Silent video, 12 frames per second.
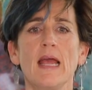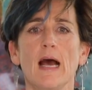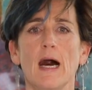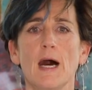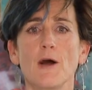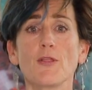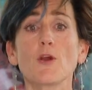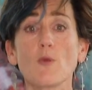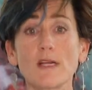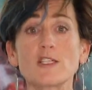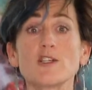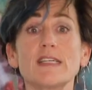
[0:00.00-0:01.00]
Uh, the
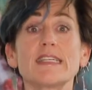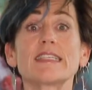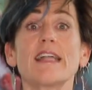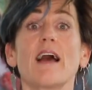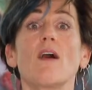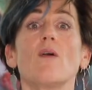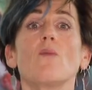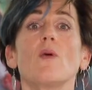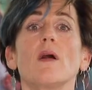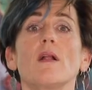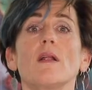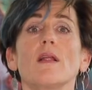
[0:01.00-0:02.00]
question is now
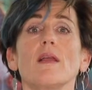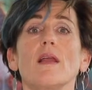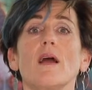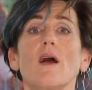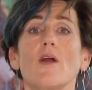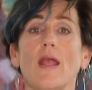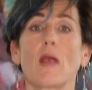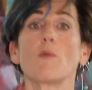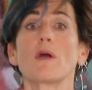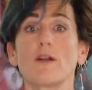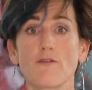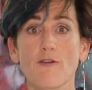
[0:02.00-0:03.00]
well, okay, we're
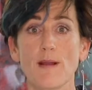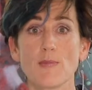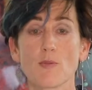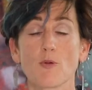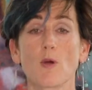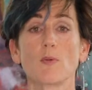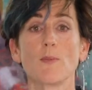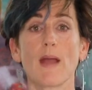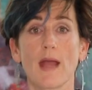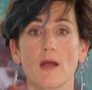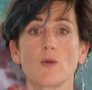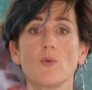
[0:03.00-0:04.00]
going to frame the problem,
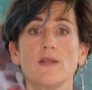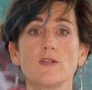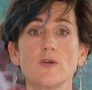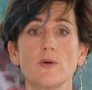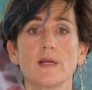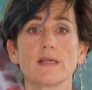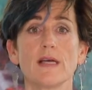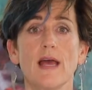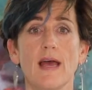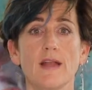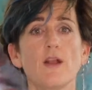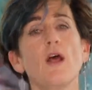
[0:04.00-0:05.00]
how do we do it?
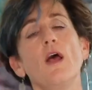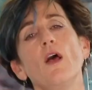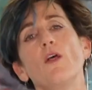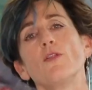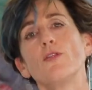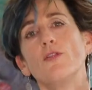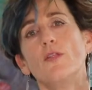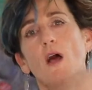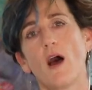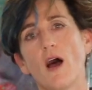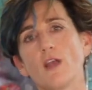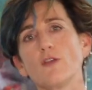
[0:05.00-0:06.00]
And
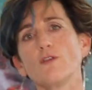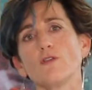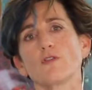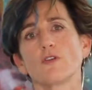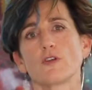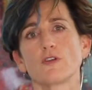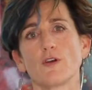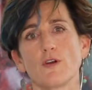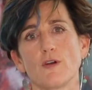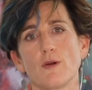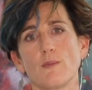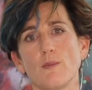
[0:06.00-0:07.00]
I use the
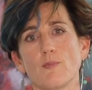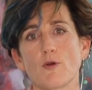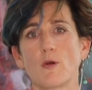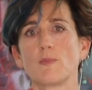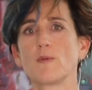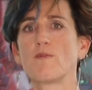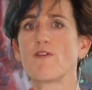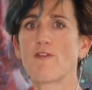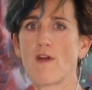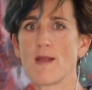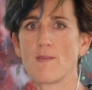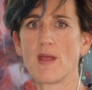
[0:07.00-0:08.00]
term problem
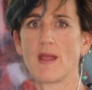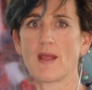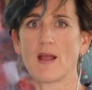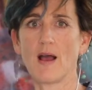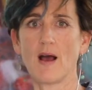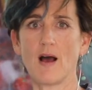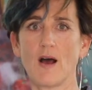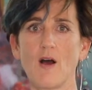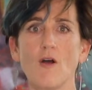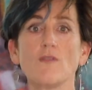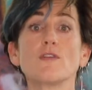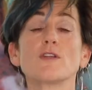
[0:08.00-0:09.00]
framing uh,
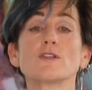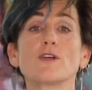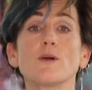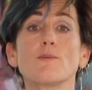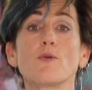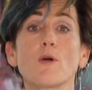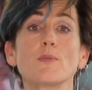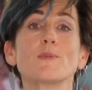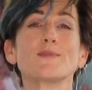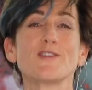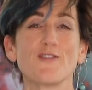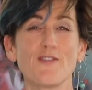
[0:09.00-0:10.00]
over the term
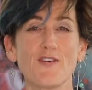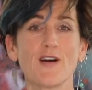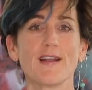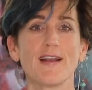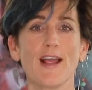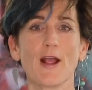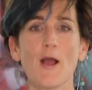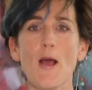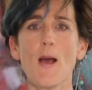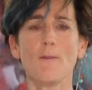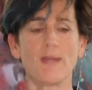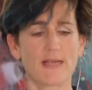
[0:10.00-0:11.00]
problem defining
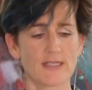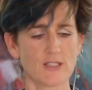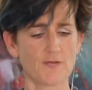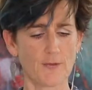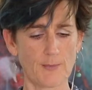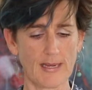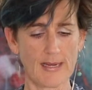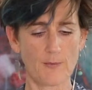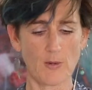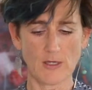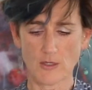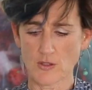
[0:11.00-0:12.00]
because for me,
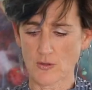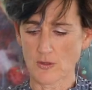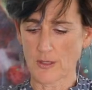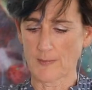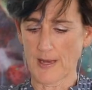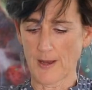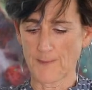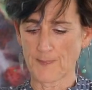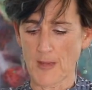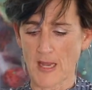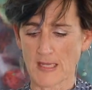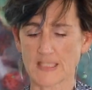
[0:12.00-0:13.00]
when you talk
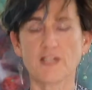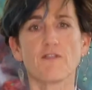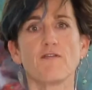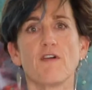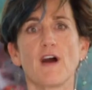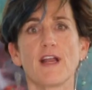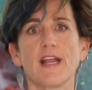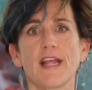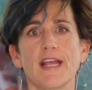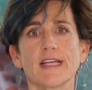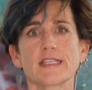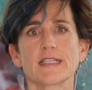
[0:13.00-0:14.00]
about defining,
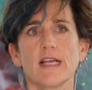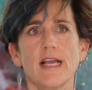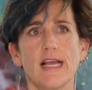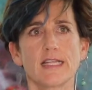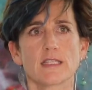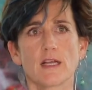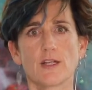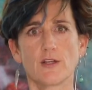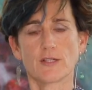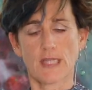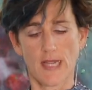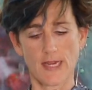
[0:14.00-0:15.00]
it's it's like
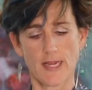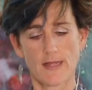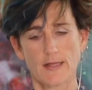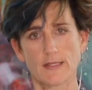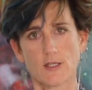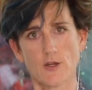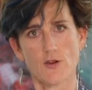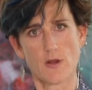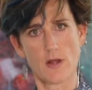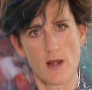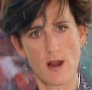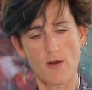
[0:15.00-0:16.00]
you're taking this and you're
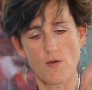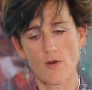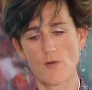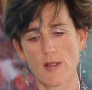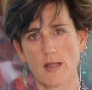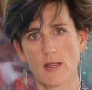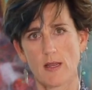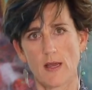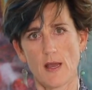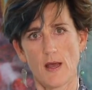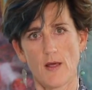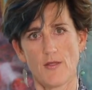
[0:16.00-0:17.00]
narrowing
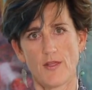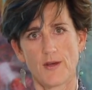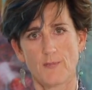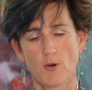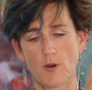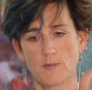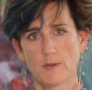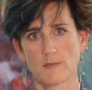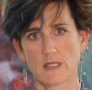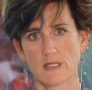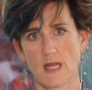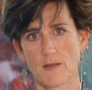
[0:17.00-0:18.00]
the problem
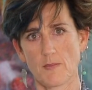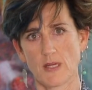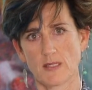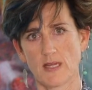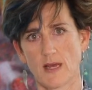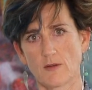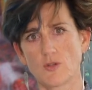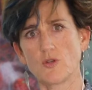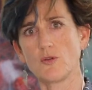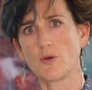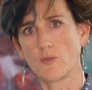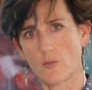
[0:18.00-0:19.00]
statement down
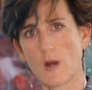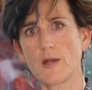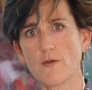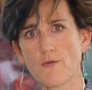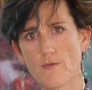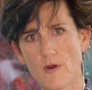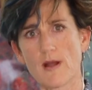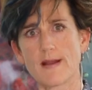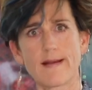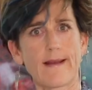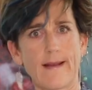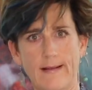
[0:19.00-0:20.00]
to the one
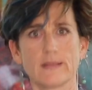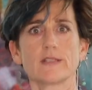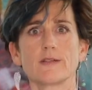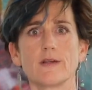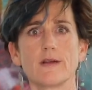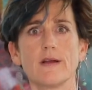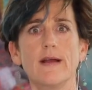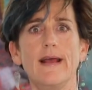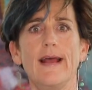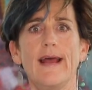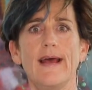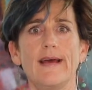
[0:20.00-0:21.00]
right answer.
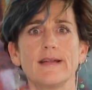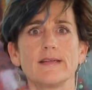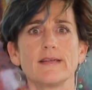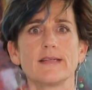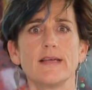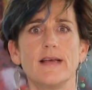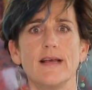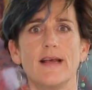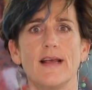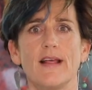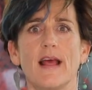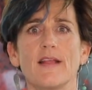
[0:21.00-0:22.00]
And
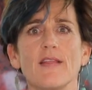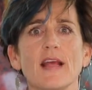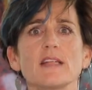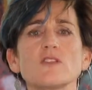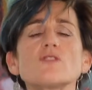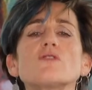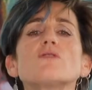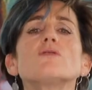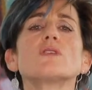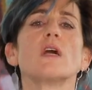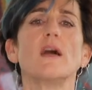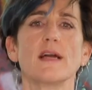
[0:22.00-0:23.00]
and that's too
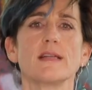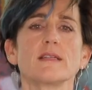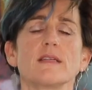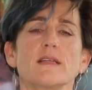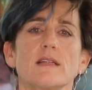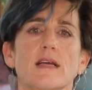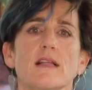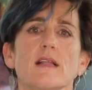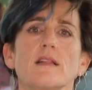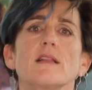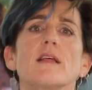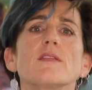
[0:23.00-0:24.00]
tight. Like uh,
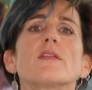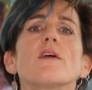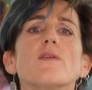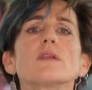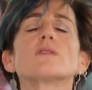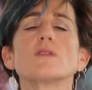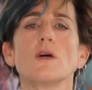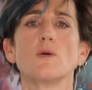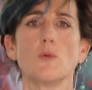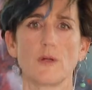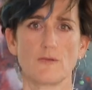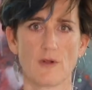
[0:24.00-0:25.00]
there is no
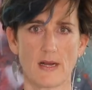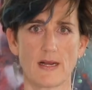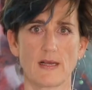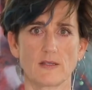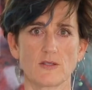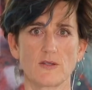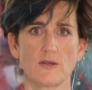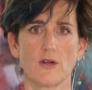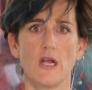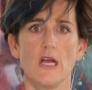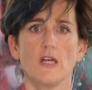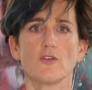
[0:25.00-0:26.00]
one right answer.
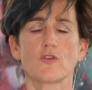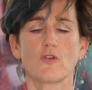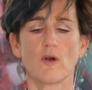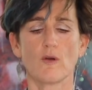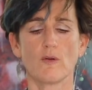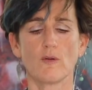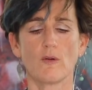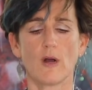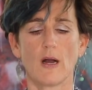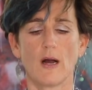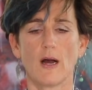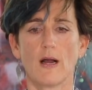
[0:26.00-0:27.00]
So
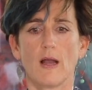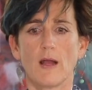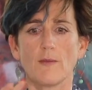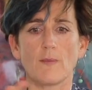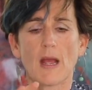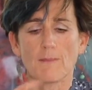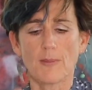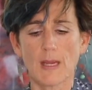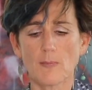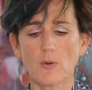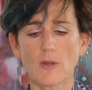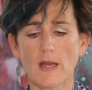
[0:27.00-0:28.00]
uh, and, and,
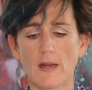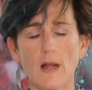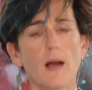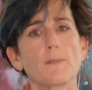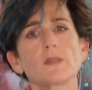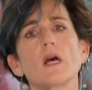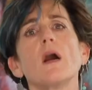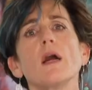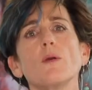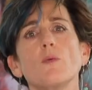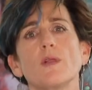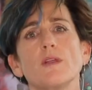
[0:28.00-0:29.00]
people get
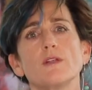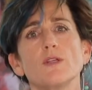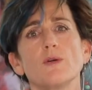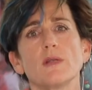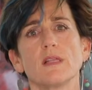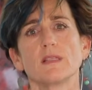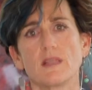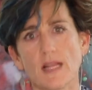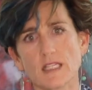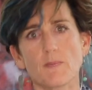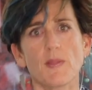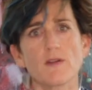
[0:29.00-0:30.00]
uptight when they're doing this, and they
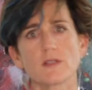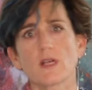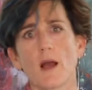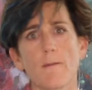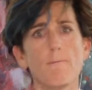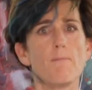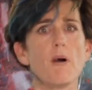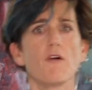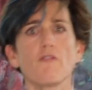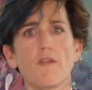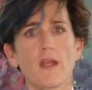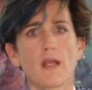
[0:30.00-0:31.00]
spend their time
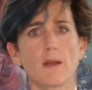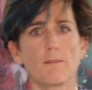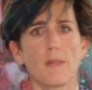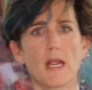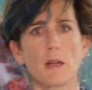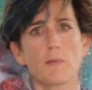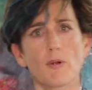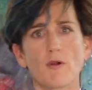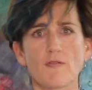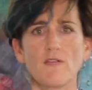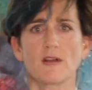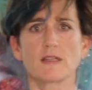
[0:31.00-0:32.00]
buffing and being
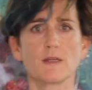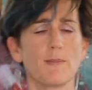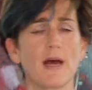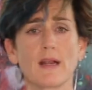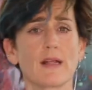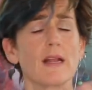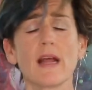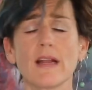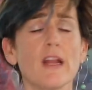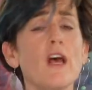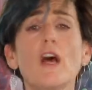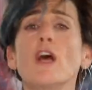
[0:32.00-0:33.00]
perfect about it,
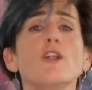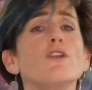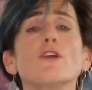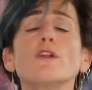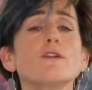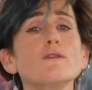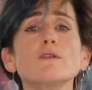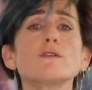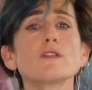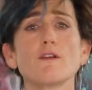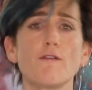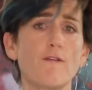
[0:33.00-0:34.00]
and you lose
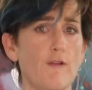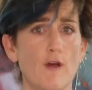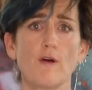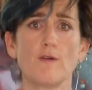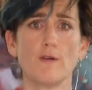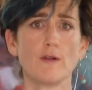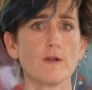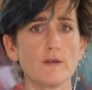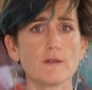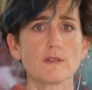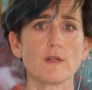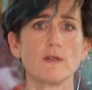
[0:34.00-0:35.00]
the flow, you
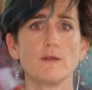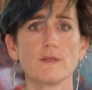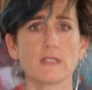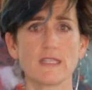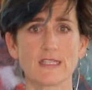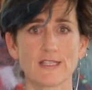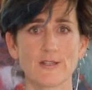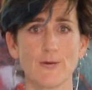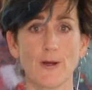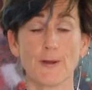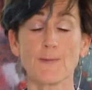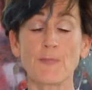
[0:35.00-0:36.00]
lose the looseness to
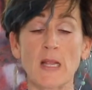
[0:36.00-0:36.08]
it.